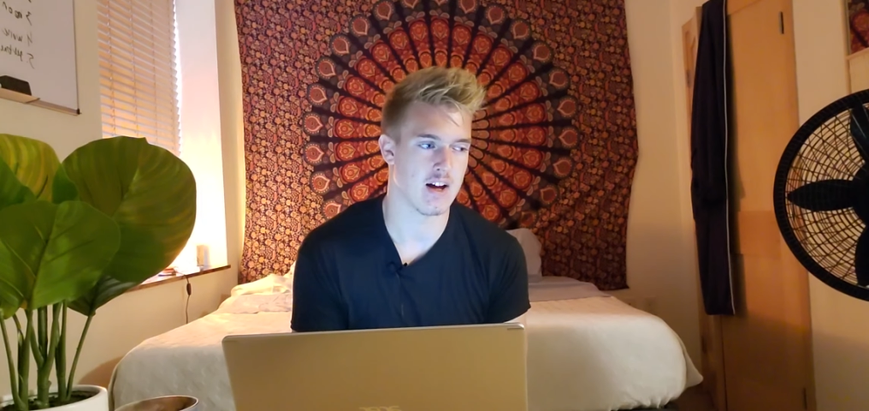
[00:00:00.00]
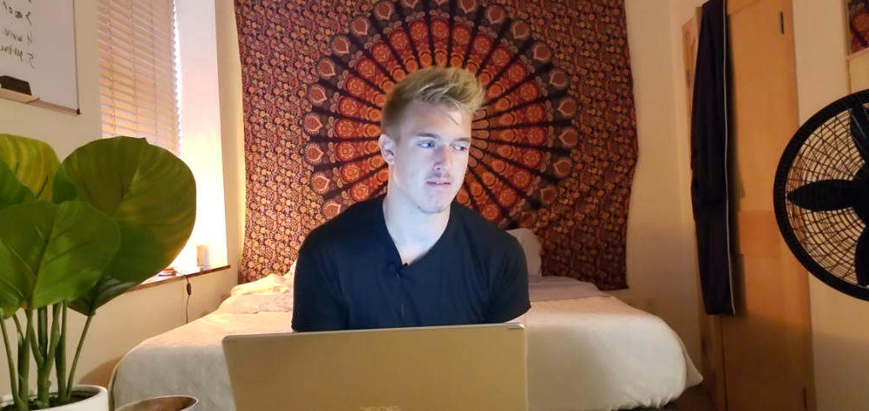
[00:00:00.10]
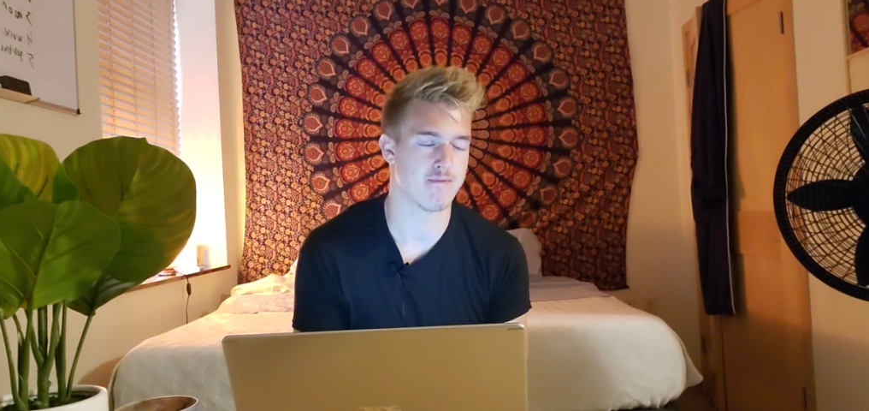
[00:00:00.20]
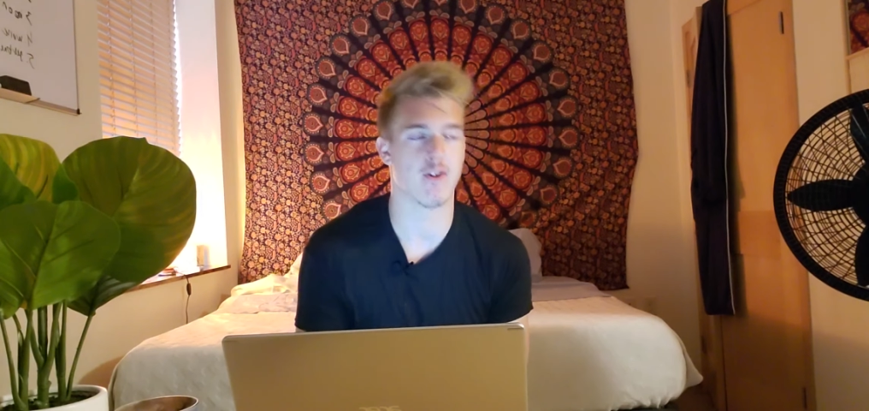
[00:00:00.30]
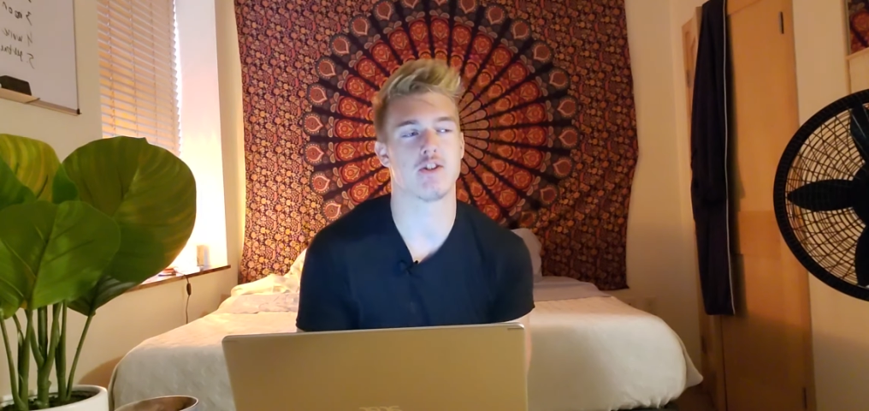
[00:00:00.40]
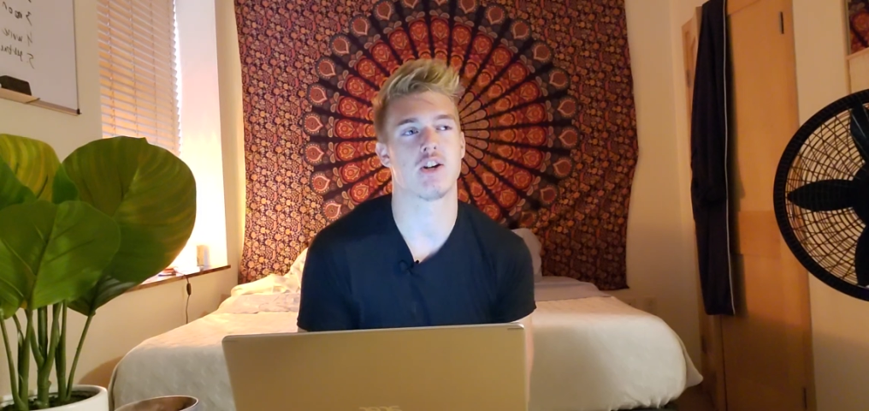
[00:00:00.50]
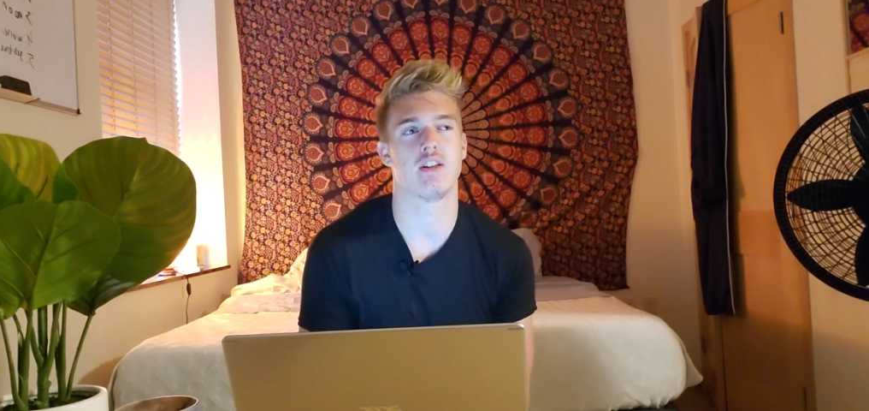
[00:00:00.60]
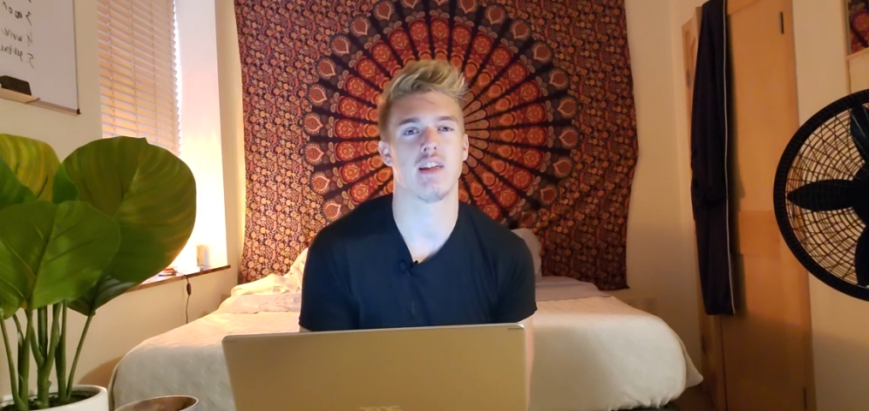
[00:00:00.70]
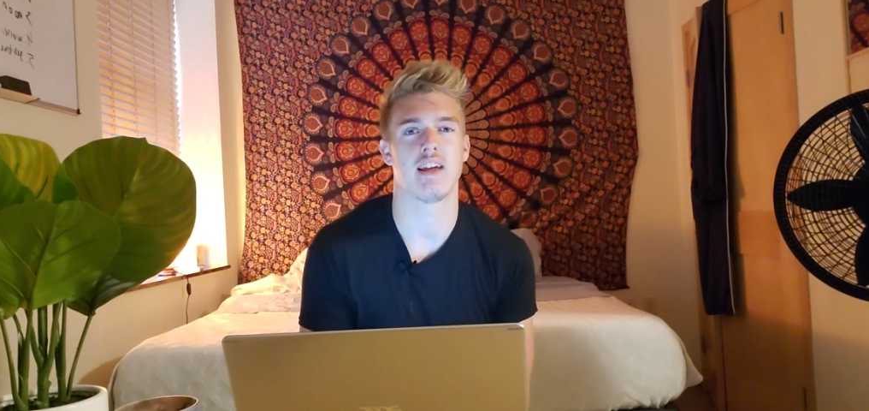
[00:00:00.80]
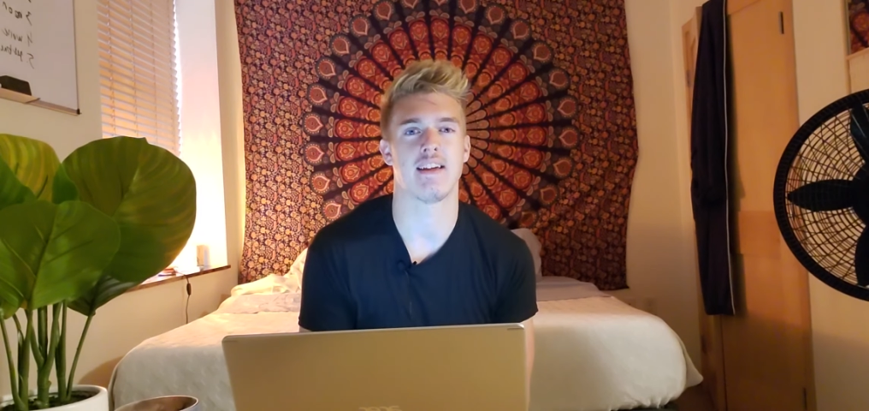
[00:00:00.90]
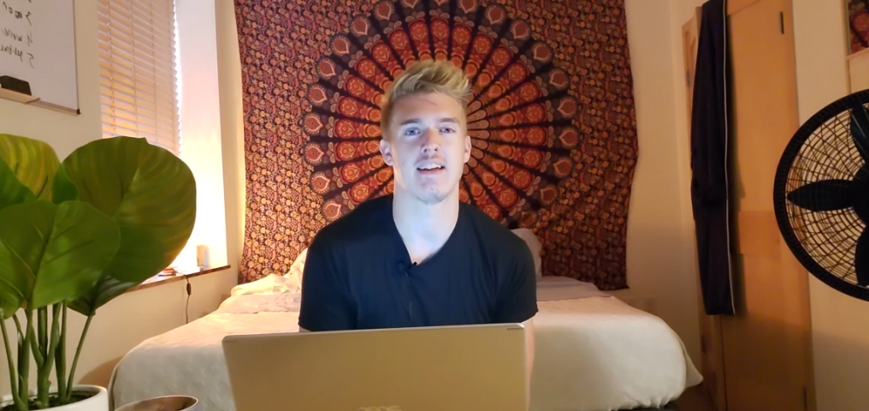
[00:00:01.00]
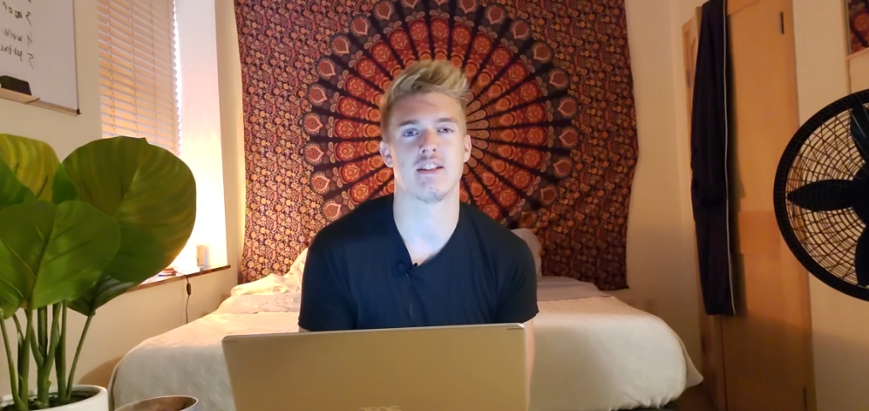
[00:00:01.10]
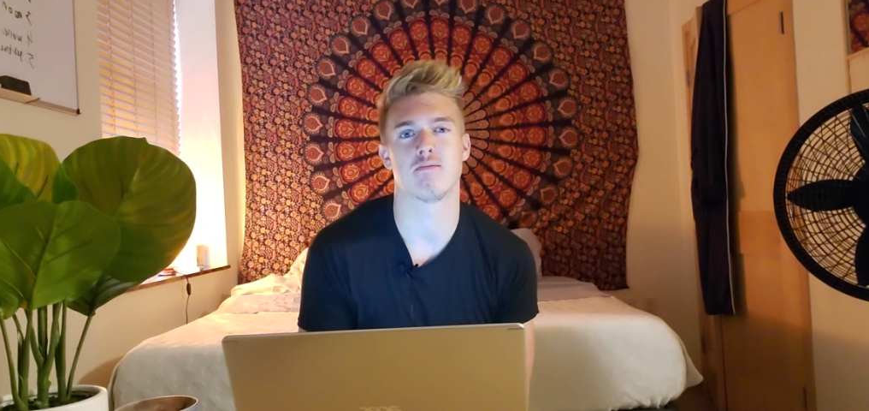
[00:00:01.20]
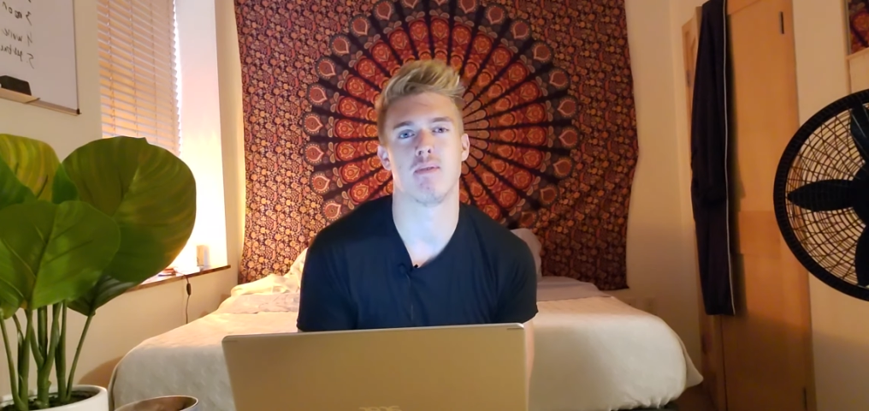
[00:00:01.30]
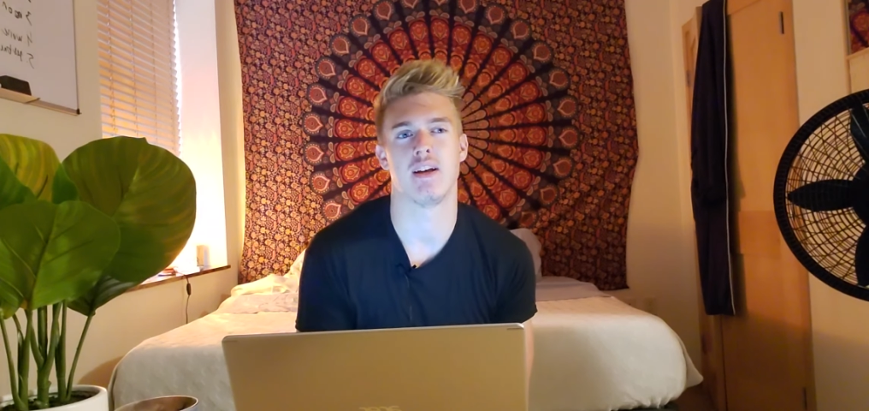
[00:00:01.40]
fortunately,
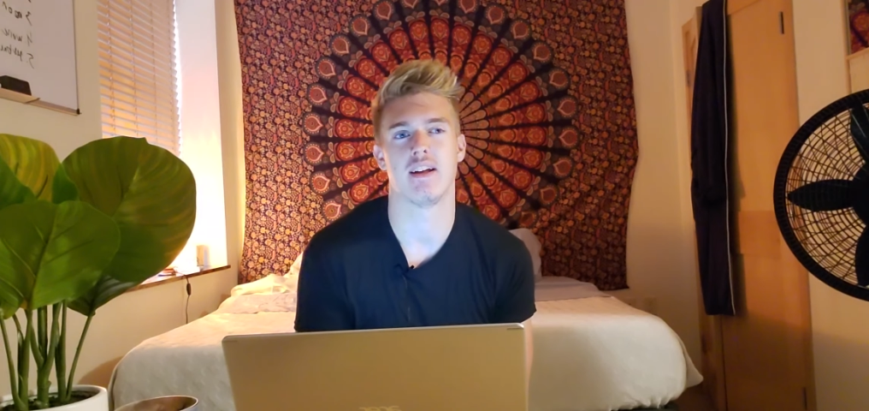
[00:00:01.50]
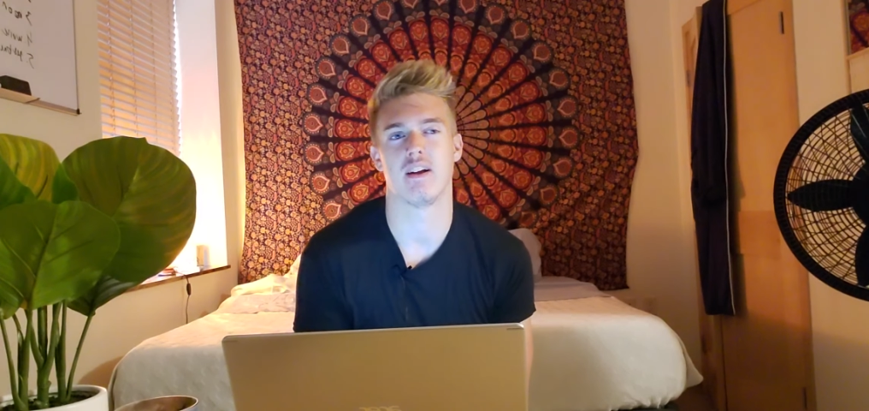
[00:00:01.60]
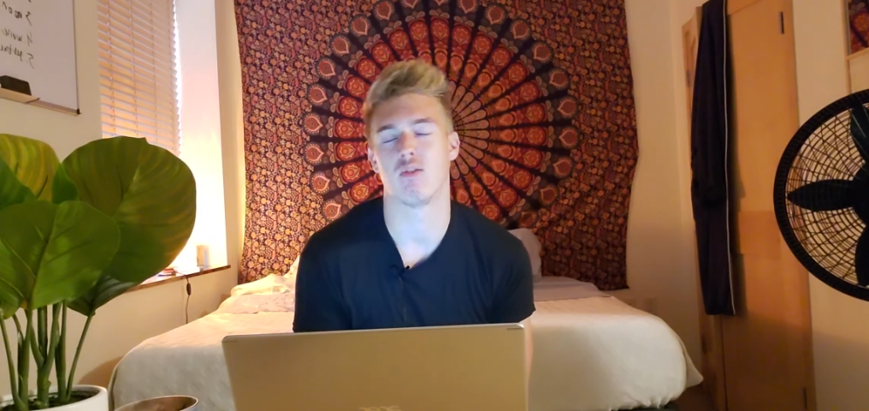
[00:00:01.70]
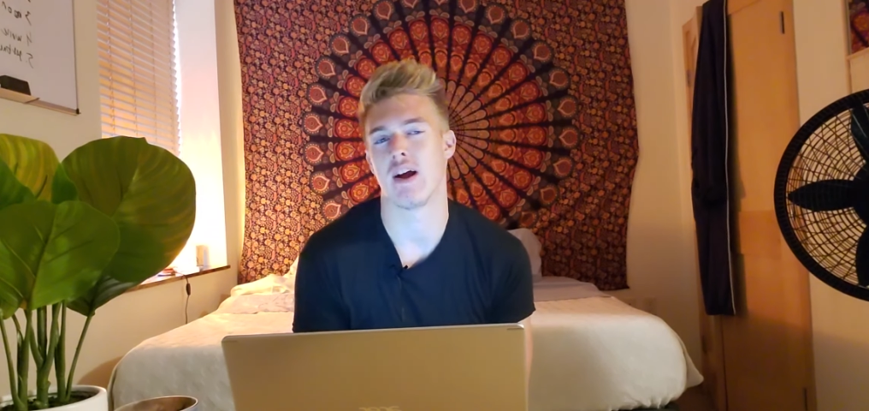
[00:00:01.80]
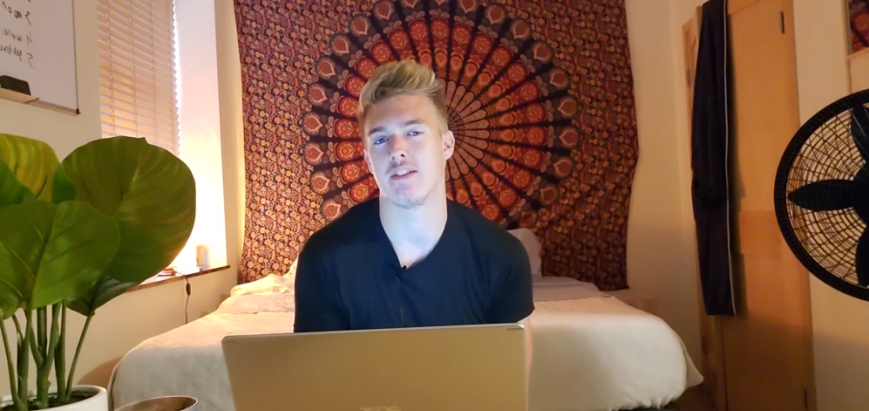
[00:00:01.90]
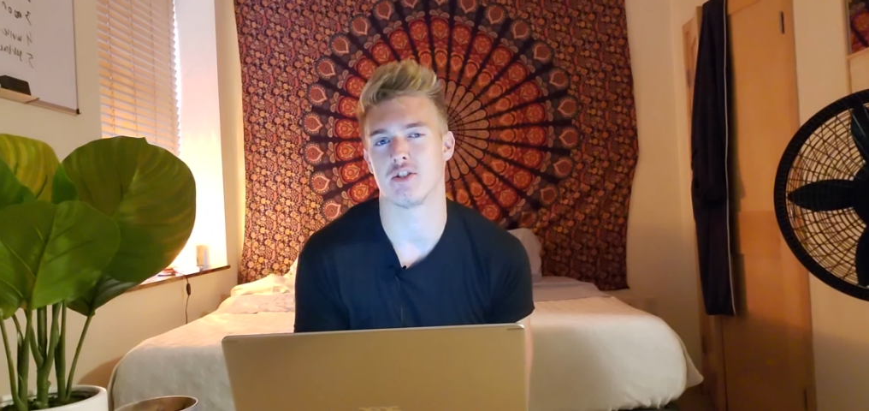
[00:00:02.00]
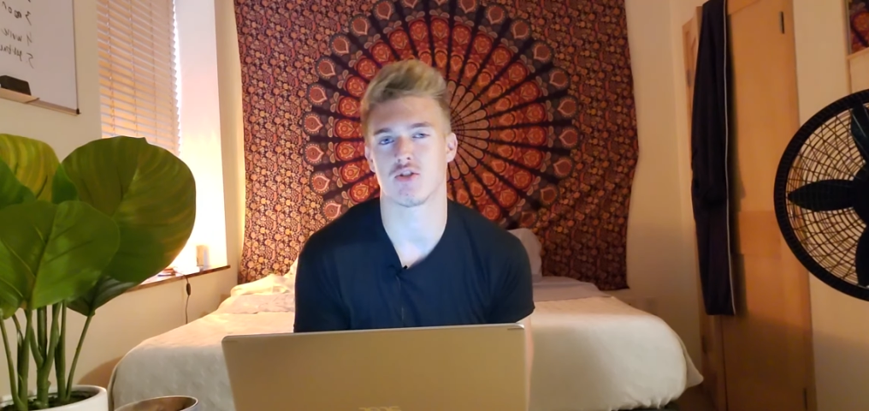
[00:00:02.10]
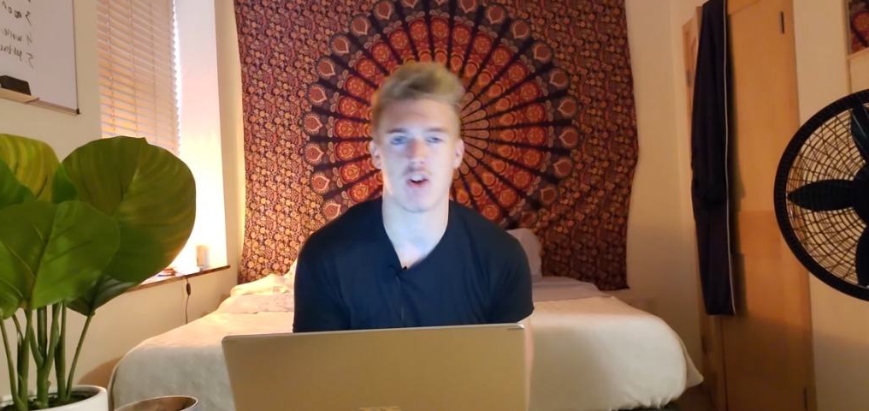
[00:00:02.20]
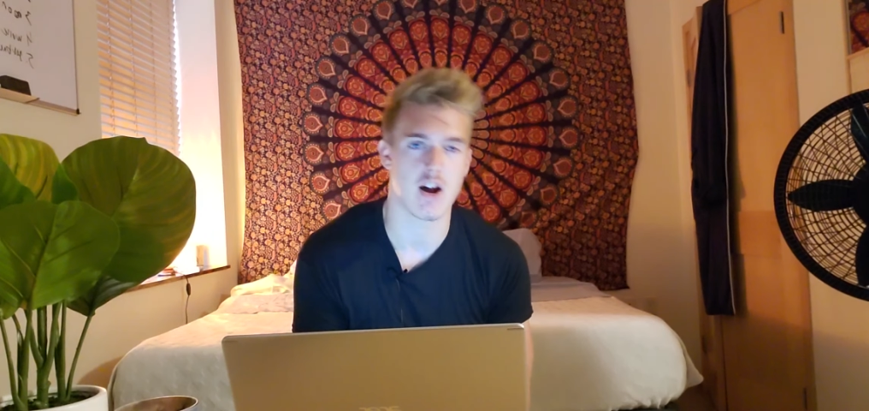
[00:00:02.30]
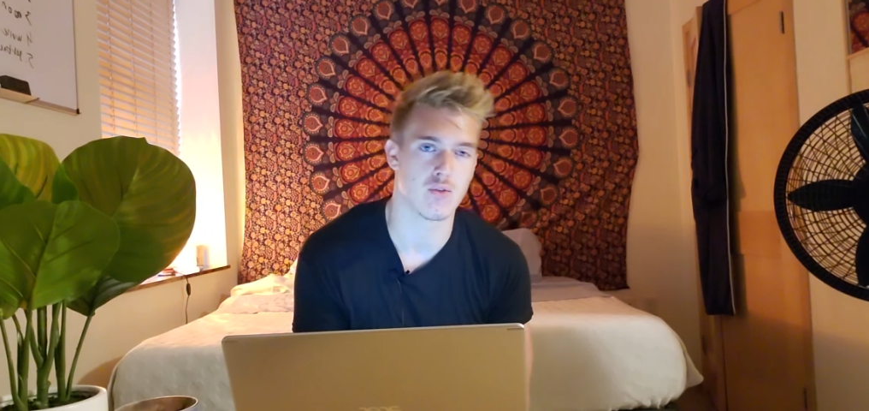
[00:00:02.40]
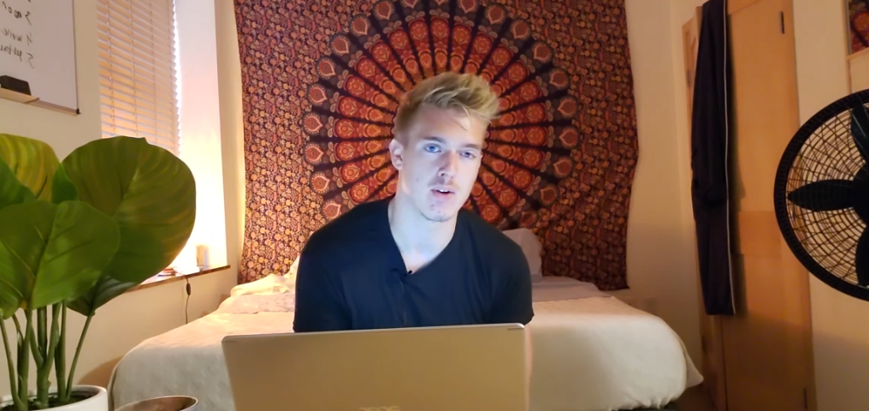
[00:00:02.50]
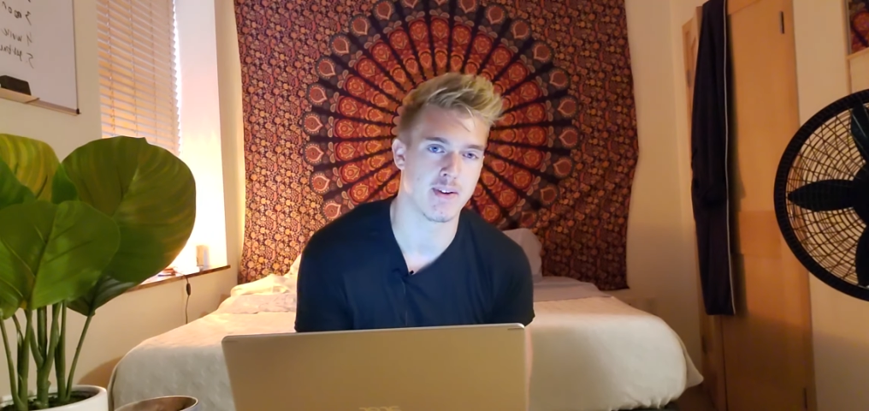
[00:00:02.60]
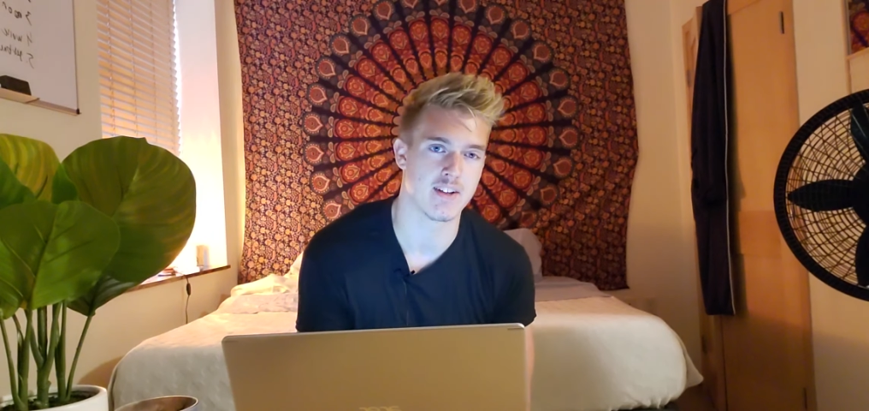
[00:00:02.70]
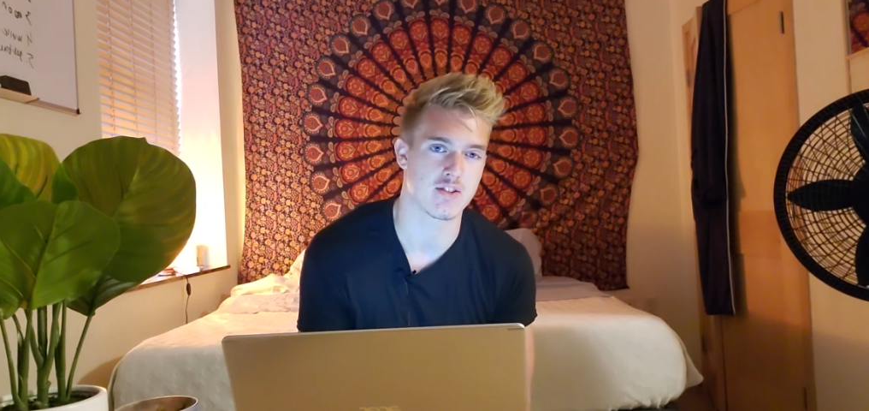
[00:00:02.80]
it's been a rather strong woman,